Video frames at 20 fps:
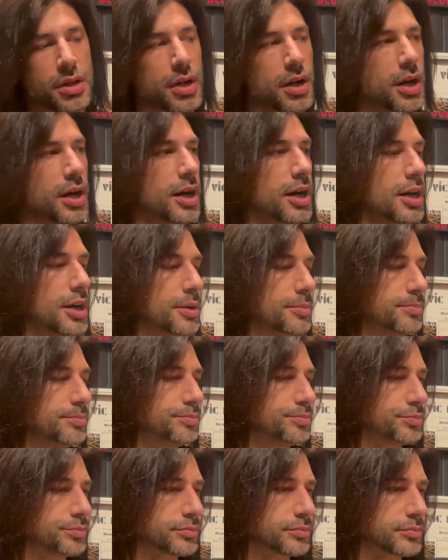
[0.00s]
Um,
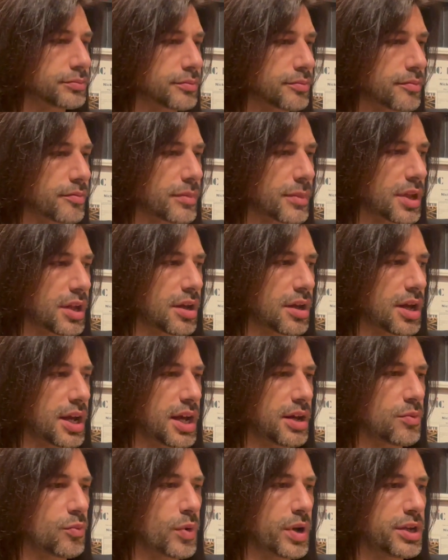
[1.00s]

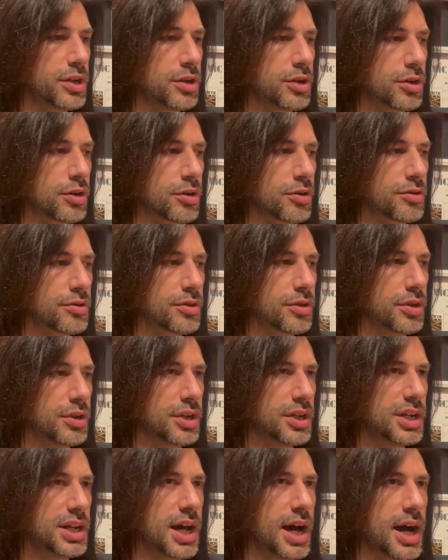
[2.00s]
and when you're
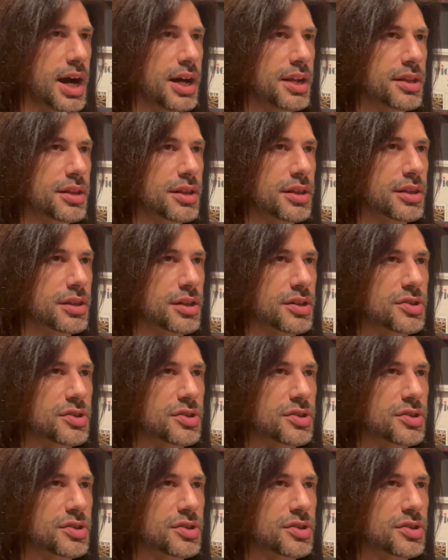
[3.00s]
not the